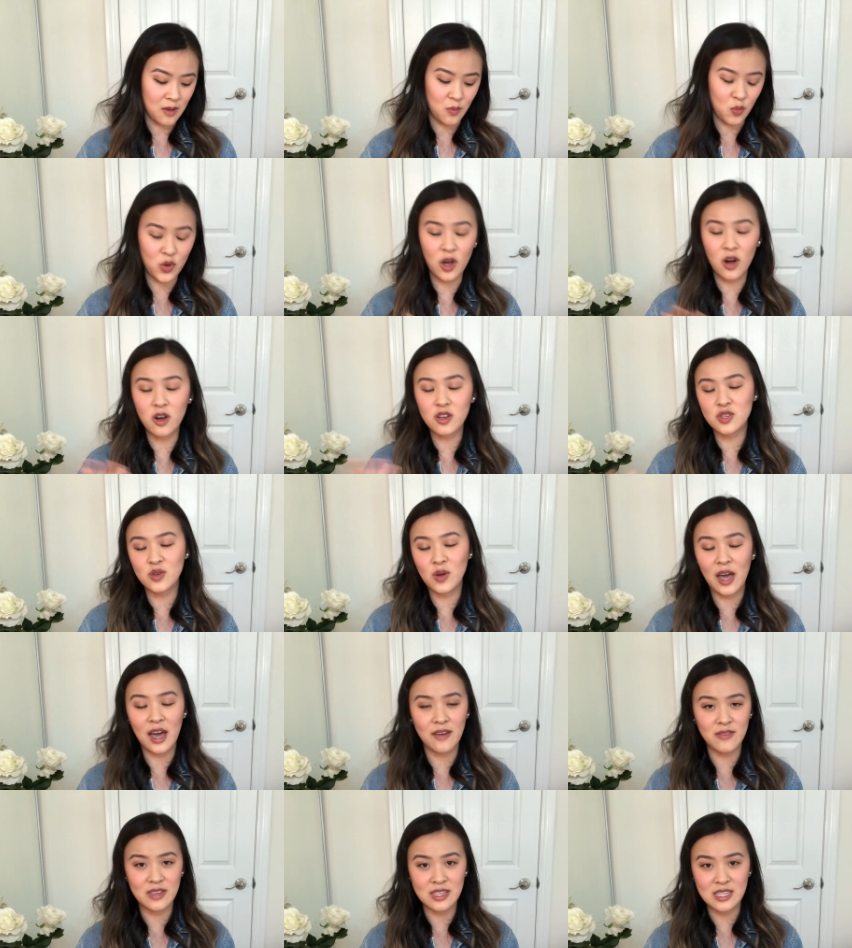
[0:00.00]
we also
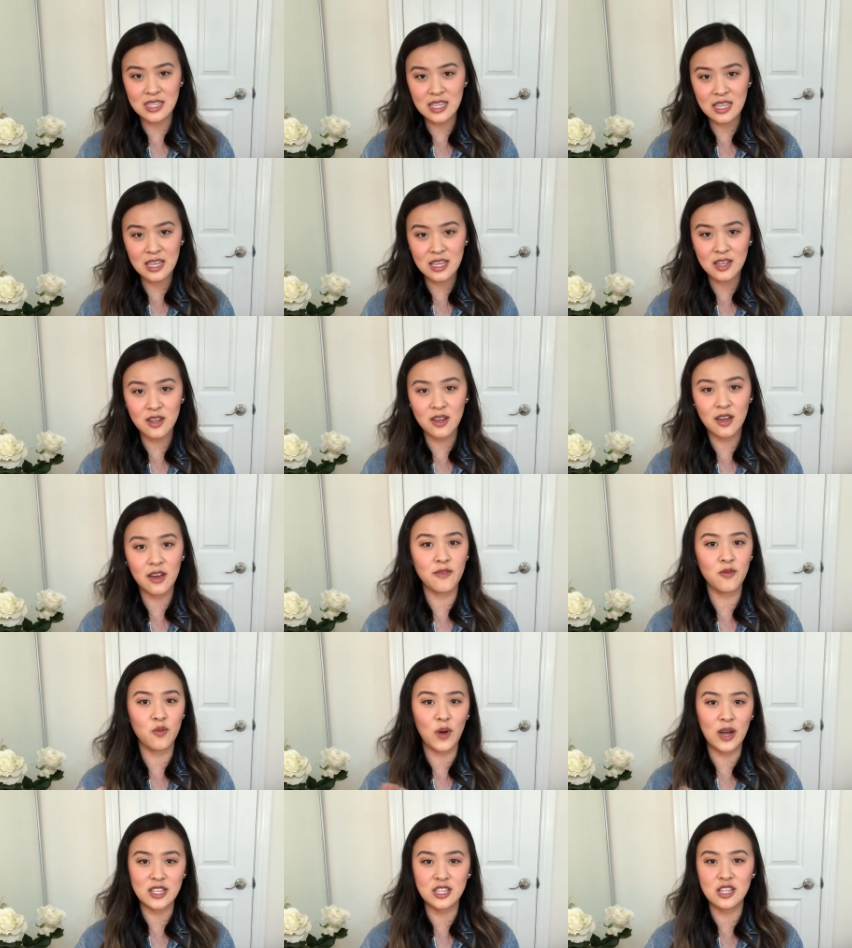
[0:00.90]
have a scene
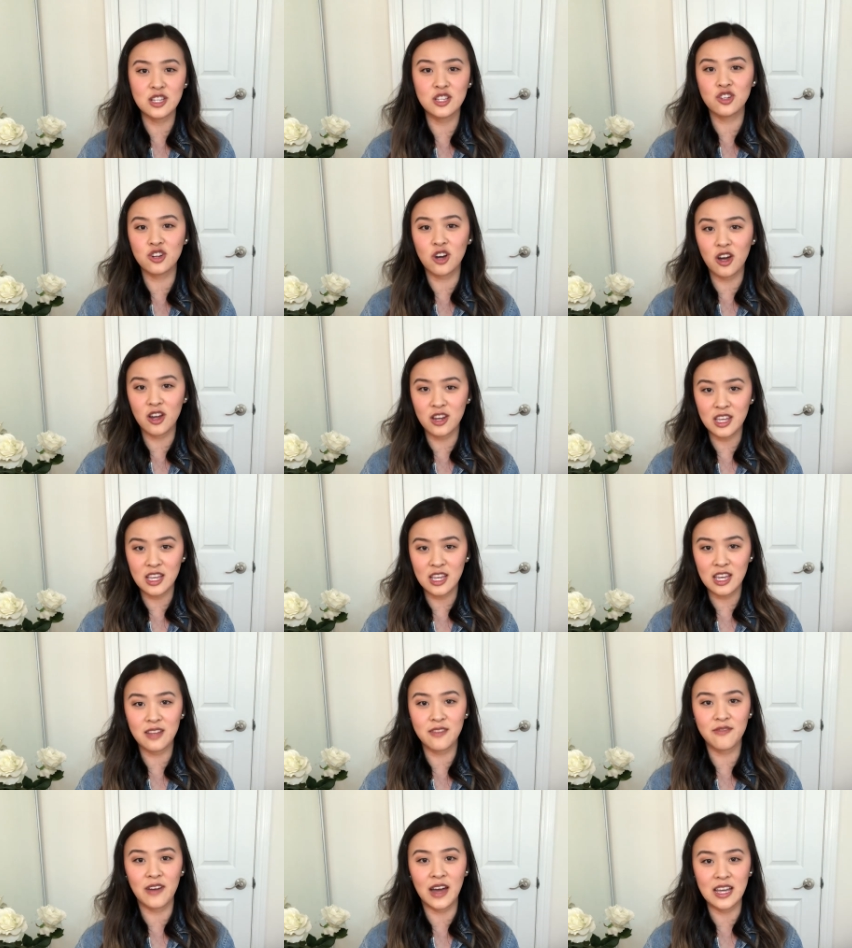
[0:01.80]
of Wes and Johnny
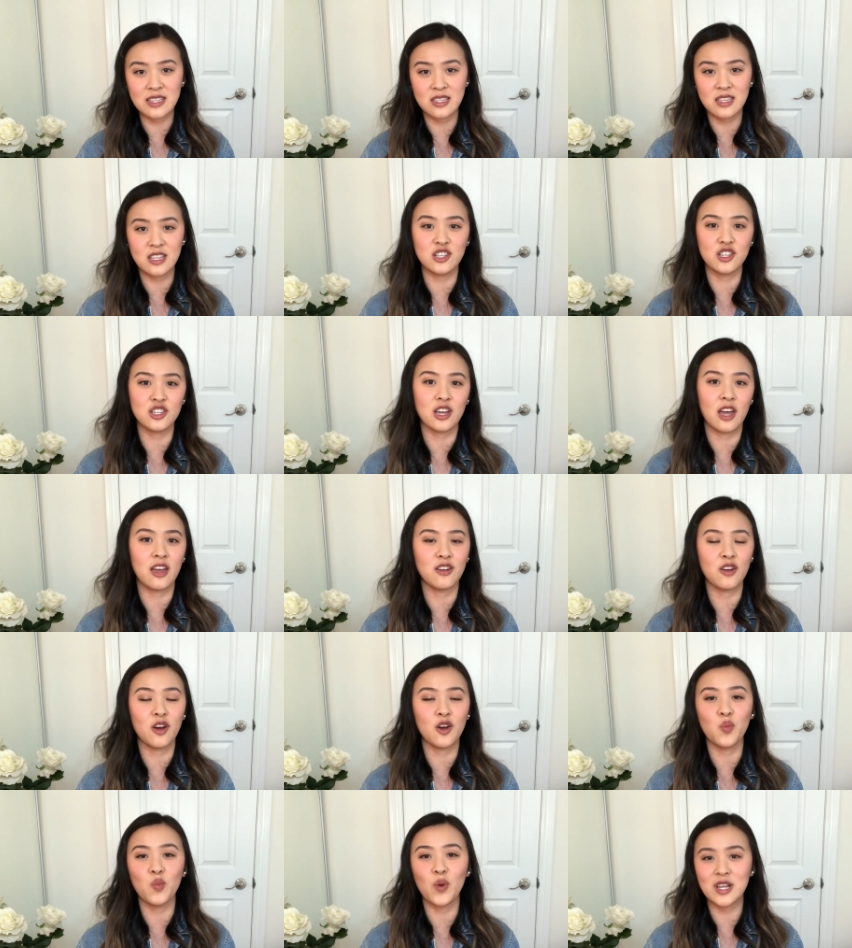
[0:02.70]
advising Jen
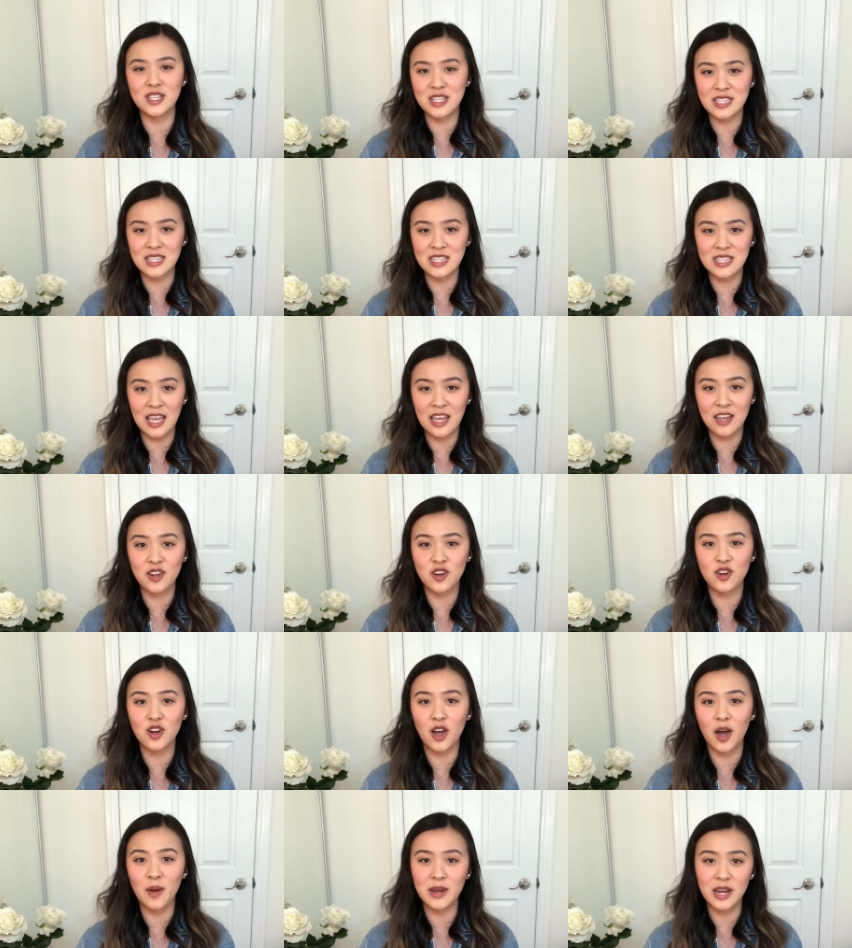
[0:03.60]
on what to say in
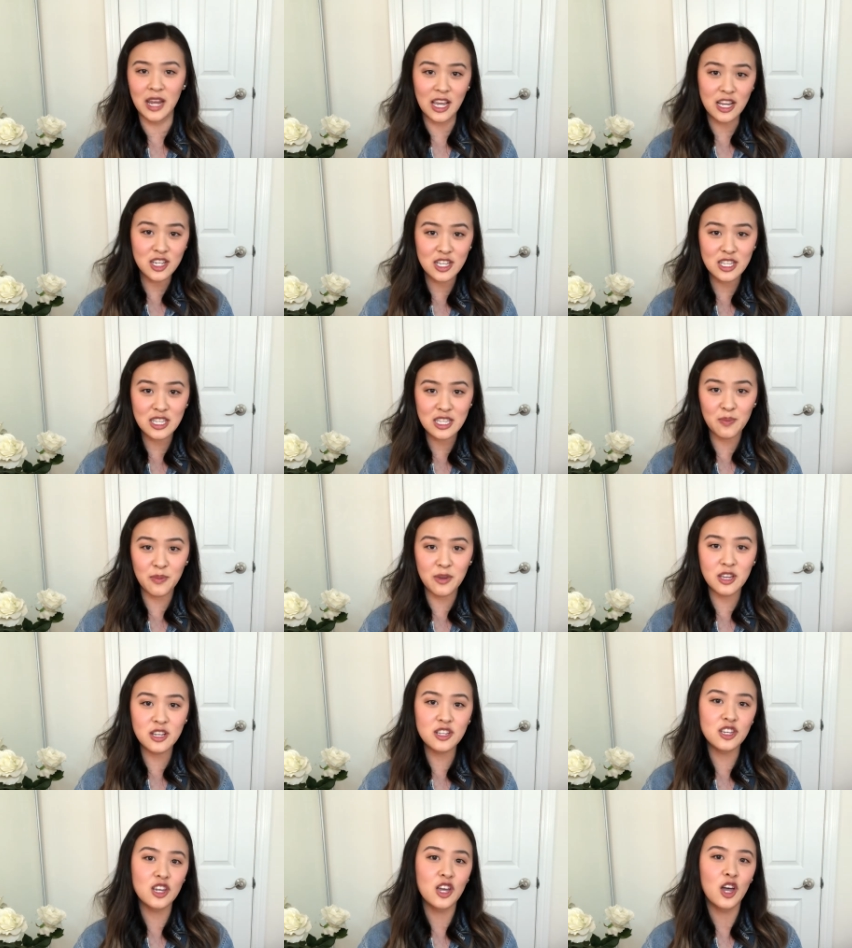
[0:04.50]
her nomination
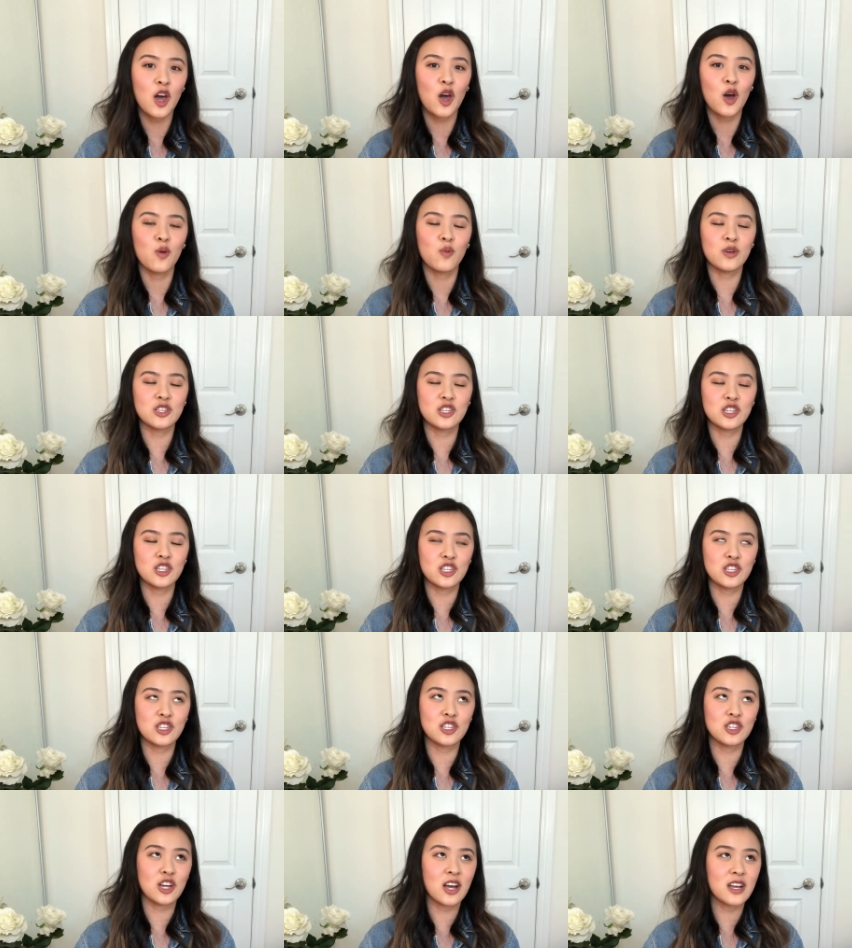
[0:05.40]
speech, which
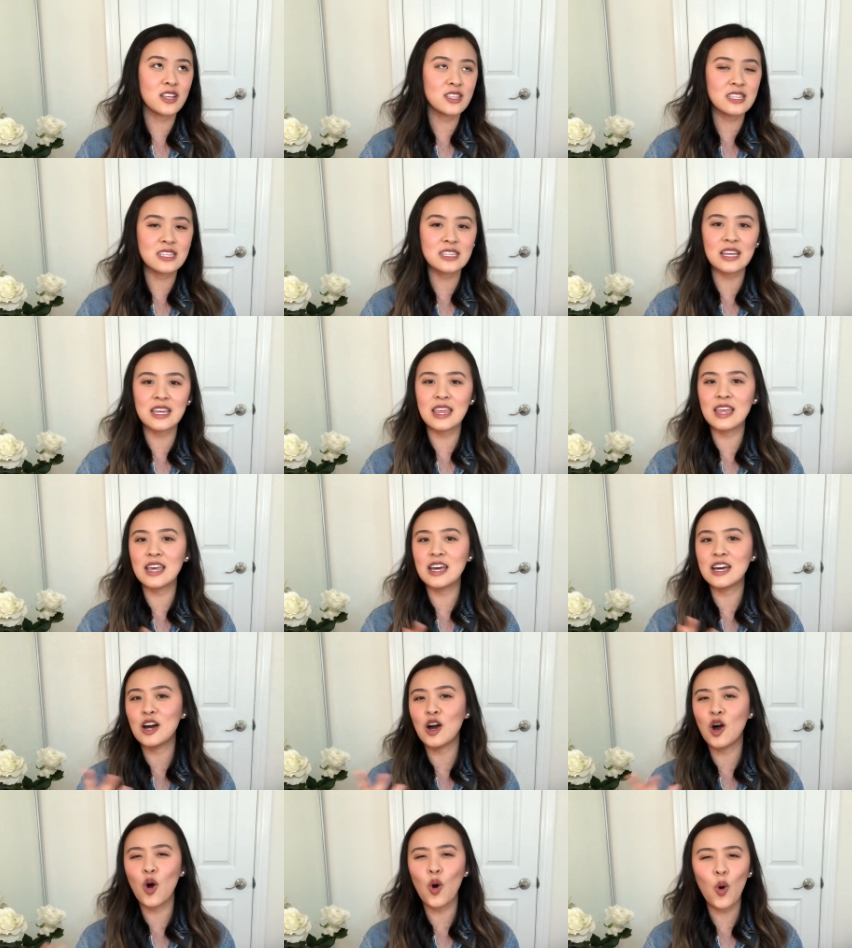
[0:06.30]
is just
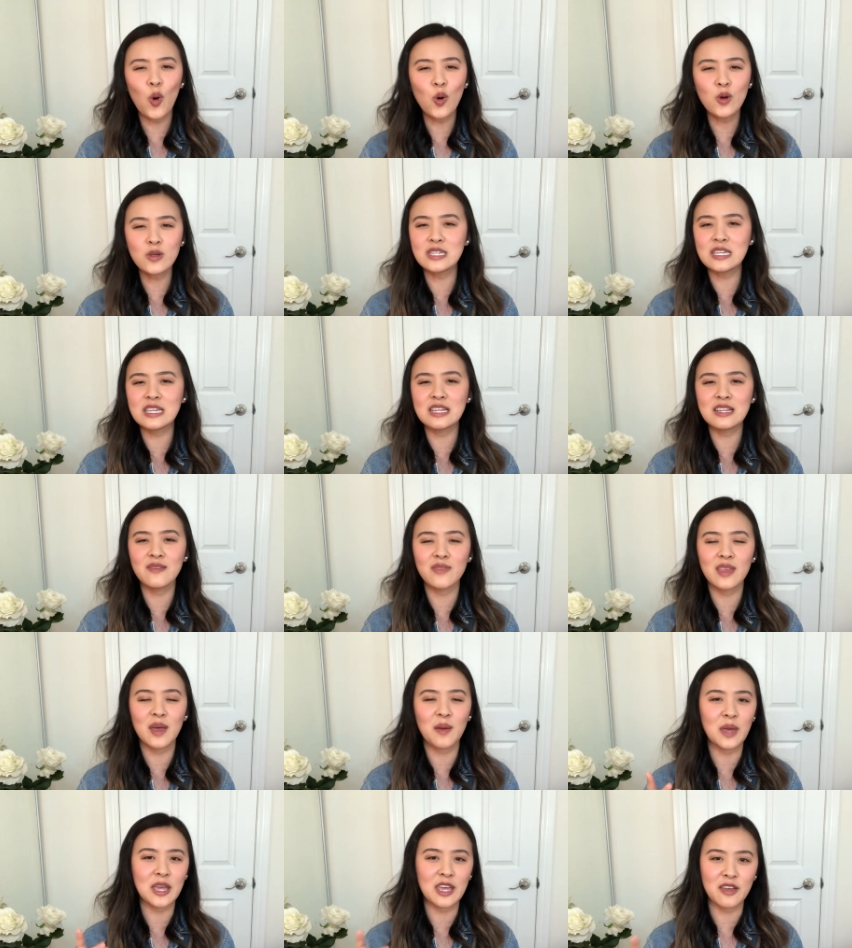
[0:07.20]
a whole scene of
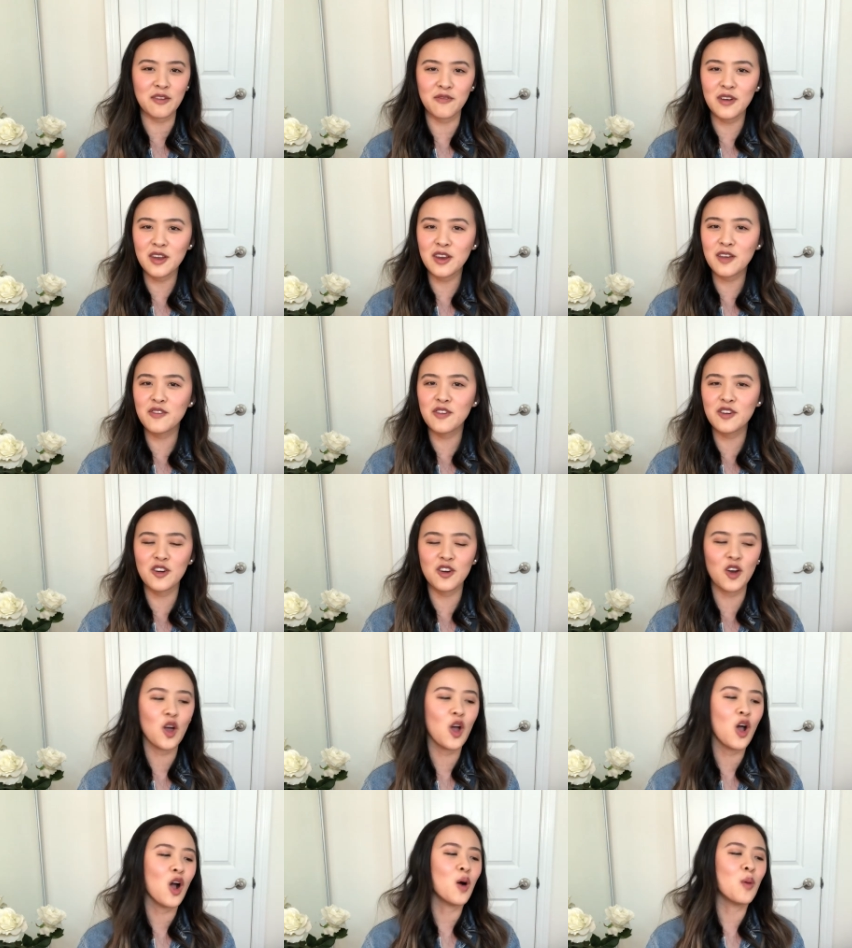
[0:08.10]
them making fun of her.